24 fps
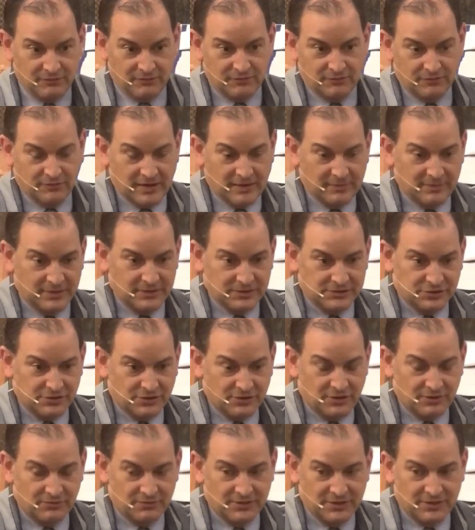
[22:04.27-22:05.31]
that Rabbi
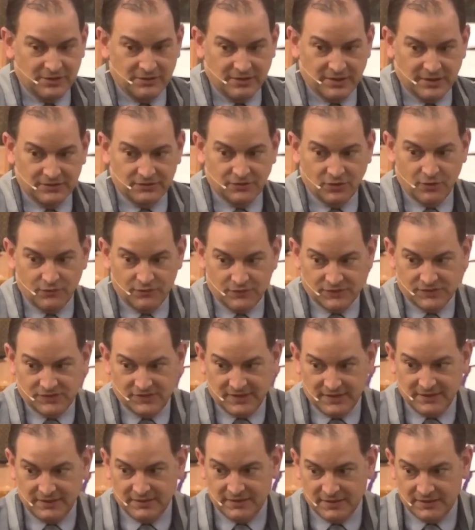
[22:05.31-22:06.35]
Chernow Reader has
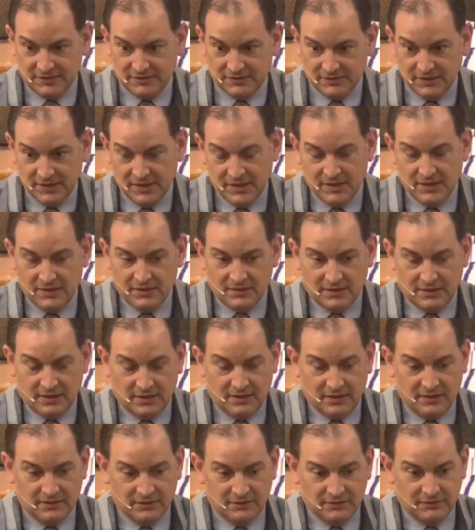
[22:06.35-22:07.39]
overseen this.
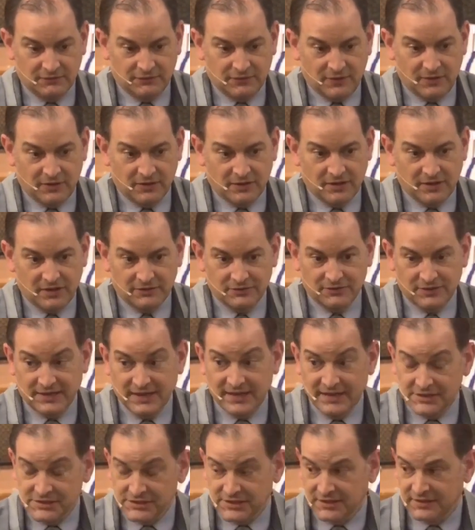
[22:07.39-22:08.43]
Uh, for our
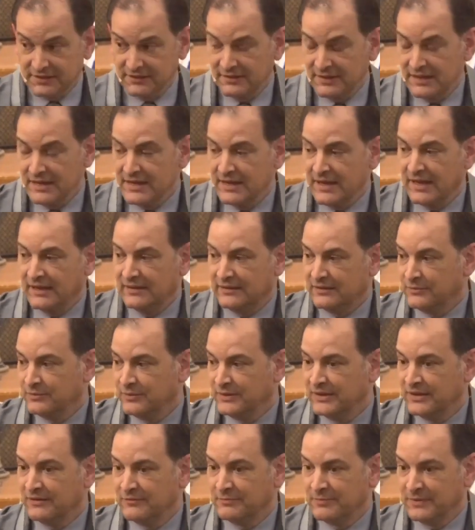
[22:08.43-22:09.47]
congregation, and that
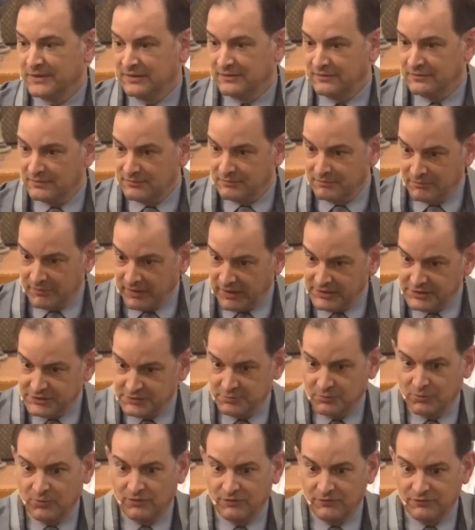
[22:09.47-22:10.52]
we have been
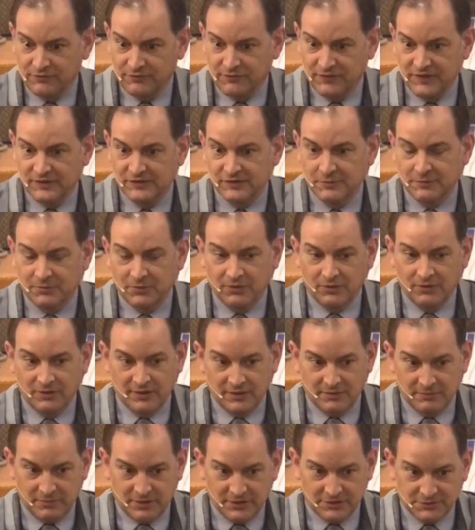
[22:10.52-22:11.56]
much more visible
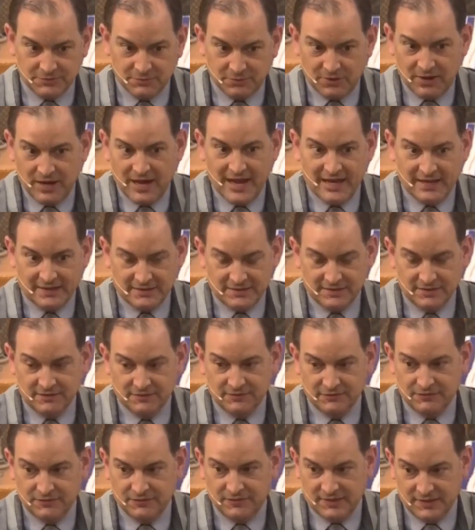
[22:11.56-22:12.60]
and much more
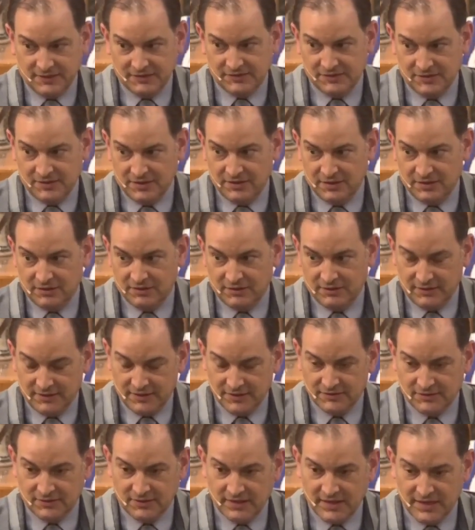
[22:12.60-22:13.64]
active this year in
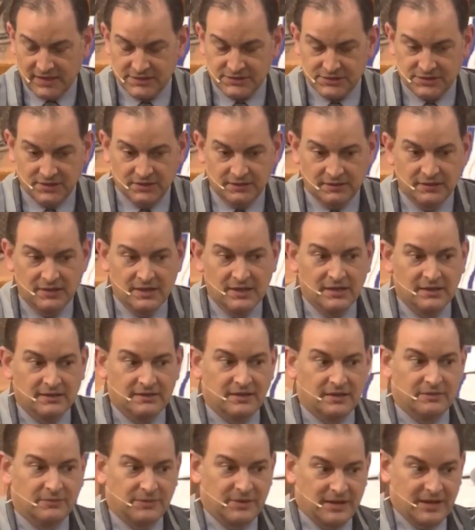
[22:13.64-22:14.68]
this election
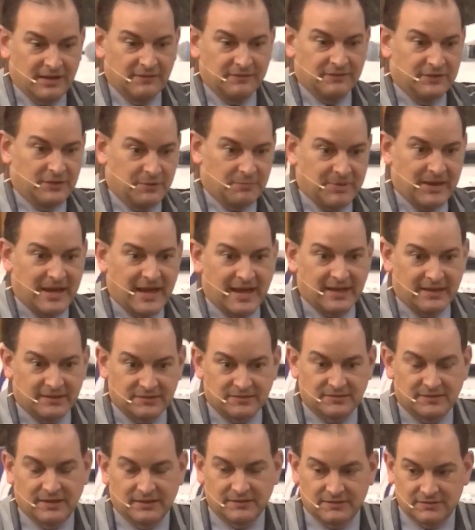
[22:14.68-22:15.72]
than we have in the
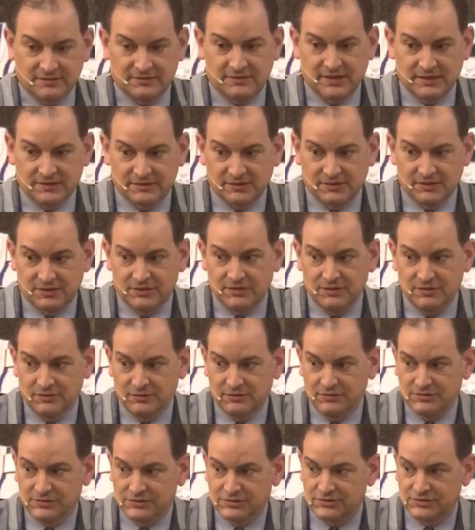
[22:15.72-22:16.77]
past. That's that's a
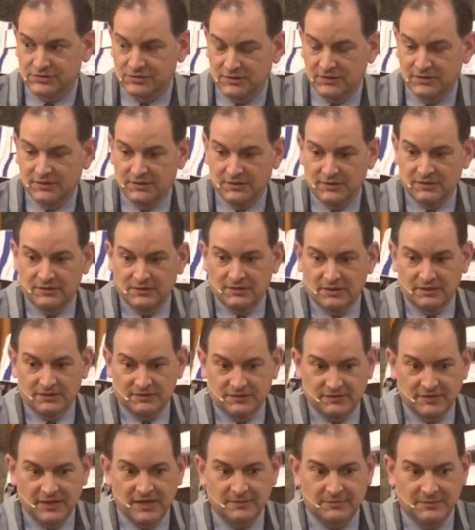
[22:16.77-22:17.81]
huge
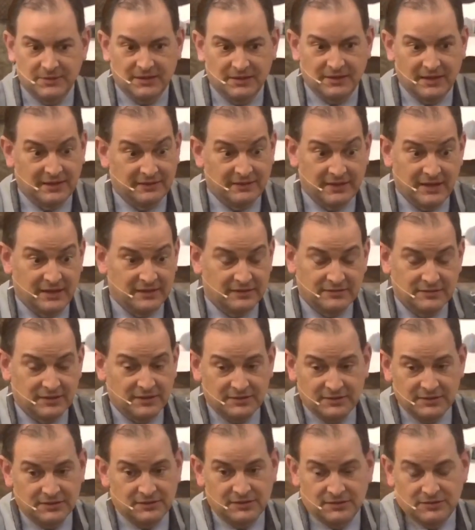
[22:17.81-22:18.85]
uh, statement, and that has
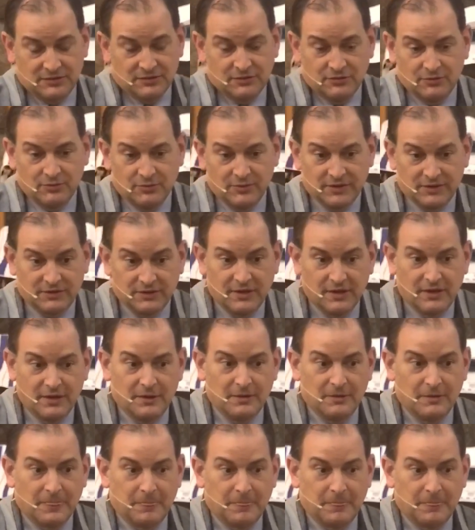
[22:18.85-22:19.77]
nothing to do with